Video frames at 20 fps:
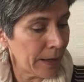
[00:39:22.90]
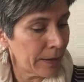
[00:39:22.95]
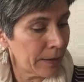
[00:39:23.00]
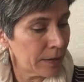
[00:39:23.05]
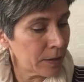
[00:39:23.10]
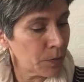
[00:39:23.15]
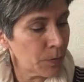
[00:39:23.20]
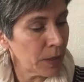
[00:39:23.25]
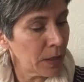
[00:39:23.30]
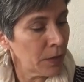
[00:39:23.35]

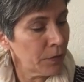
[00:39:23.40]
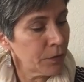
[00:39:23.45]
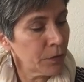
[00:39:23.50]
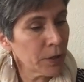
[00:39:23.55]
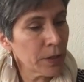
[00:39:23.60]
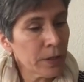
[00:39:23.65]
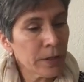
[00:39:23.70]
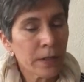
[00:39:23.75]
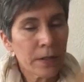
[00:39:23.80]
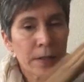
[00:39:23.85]
Speaking of
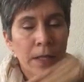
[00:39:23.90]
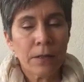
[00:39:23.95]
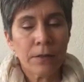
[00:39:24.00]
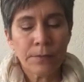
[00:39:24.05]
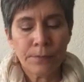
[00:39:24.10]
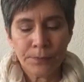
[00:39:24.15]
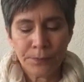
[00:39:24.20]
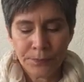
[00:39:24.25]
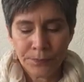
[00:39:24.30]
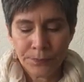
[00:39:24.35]
46 count,
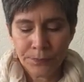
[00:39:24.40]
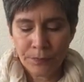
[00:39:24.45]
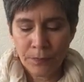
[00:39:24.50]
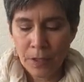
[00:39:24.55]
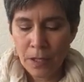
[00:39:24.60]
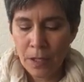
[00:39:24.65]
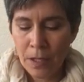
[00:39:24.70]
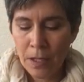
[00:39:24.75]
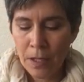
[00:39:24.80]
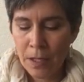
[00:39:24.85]

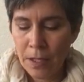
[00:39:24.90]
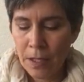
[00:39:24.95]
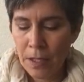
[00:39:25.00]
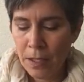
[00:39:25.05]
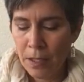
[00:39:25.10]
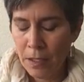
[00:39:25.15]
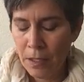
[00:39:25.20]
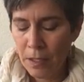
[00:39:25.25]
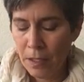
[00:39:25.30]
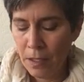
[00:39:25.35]

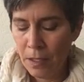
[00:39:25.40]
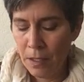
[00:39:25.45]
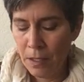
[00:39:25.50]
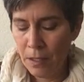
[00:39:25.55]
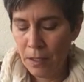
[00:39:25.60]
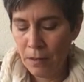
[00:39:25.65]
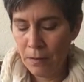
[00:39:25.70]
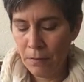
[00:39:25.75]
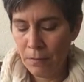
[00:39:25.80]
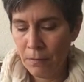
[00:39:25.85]
I
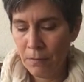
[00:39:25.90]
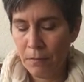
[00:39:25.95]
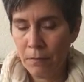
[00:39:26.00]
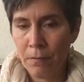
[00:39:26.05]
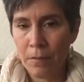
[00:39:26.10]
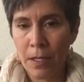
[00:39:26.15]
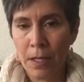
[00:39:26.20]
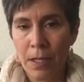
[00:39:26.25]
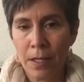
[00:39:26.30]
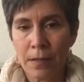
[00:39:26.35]

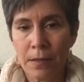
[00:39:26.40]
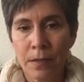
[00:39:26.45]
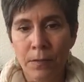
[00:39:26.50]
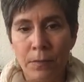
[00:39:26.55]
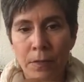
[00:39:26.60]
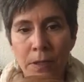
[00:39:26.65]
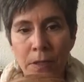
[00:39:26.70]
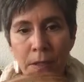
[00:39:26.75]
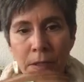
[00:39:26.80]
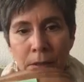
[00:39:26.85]
got some
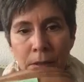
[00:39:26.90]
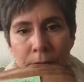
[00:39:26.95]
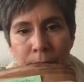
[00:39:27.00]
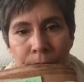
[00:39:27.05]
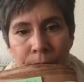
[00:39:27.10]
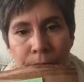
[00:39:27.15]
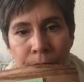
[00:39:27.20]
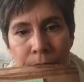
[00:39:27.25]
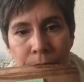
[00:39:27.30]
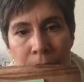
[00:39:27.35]
linen.
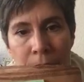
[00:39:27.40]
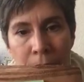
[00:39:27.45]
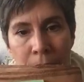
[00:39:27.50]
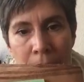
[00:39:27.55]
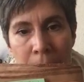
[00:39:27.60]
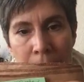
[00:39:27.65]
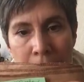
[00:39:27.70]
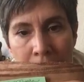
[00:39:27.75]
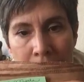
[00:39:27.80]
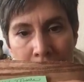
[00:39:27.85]

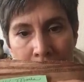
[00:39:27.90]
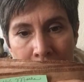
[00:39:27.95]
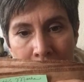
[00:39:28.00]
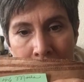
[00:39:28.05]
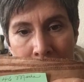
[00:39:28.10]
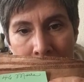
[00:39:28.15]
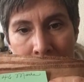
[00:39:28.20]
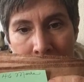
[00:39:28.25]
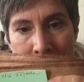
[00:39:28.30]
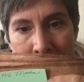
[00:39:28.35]

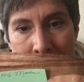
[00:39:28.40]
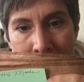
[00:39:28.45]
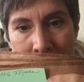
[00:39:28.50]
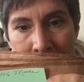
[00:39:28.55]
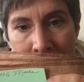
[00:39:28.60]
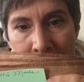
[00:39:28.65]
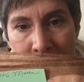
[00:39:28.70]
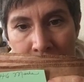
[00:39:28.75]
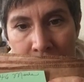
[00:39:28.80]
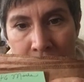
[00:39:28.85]
This
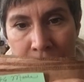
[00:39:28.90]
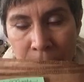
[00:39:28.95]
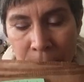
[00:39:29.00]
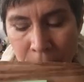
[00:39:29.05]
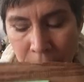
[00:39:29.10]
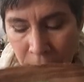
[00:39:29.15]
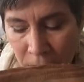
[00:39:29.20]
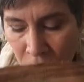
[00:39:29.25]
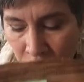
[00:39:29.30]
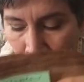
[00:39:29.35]
is 46.
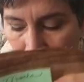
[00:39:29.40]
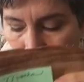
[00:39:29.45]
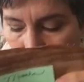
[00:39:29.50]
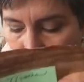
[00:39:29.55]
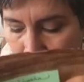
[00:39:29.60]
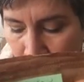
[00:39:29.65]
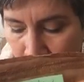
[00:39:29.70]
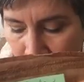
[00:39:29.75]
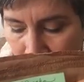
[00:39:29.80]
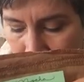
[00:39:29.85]
These are all
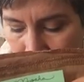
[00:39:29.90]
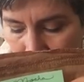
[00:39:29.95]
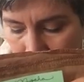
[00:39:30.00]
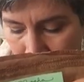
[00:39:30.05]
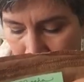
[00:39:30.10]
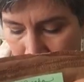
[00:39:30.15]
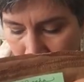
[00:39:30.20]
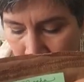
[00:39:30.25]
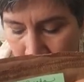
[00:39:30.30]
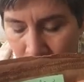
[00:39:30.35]

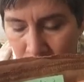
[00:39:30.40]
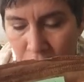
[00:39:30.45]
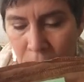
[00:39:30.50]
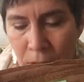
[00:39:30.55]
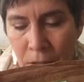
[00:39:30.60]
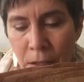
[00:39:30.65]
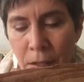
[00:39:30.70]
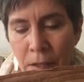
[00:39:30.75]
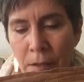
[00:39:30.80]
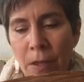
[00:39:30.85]
46
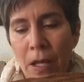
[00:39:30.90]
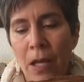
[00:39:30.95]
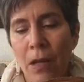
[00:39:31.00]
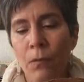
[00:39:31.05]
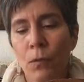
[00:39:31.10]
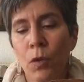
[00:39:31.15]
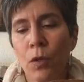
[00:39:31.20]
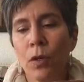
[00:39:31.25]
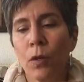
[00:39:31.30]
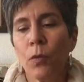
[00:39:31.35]
count
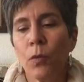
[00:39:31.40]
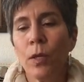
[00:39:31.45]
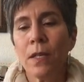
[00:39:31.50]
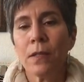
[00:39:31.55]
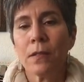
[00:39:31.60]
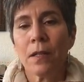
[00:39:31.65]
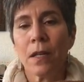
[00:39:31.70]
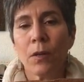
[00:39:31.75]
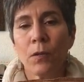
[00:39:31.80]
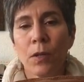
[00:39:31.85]
Mocha Weeks
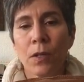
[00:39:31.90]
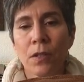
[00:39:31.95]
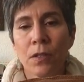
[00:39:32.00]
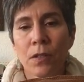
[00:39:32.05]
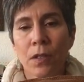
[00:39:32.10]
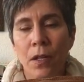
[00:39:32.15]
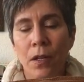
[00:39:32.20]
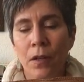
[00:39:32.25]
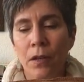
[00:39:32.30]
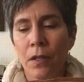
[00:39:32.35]
Dye Works
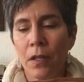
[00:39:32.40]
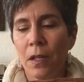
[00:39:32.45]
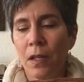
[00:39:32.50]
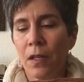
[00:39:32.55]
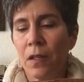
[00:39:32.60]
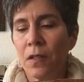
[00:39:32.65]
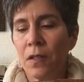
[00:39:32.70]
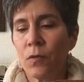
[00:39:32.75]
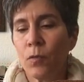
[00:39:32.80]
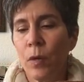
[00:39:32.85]
on the
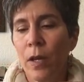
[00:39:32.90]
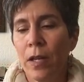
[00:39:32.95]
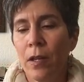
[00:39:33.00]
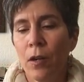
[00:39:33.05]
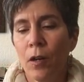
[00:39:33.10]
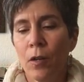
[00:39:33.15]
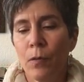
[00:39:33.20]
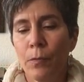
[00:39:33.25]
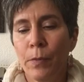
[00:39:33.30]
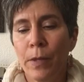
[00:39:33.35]

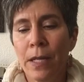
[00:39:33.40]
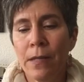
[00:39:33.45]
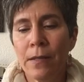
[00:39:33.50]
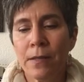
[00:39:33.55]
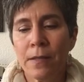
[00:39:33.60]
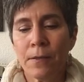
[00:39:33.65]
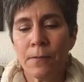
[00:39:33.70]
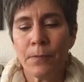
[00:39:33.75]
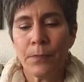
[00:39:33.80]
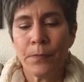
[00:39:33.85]
Zweigart base,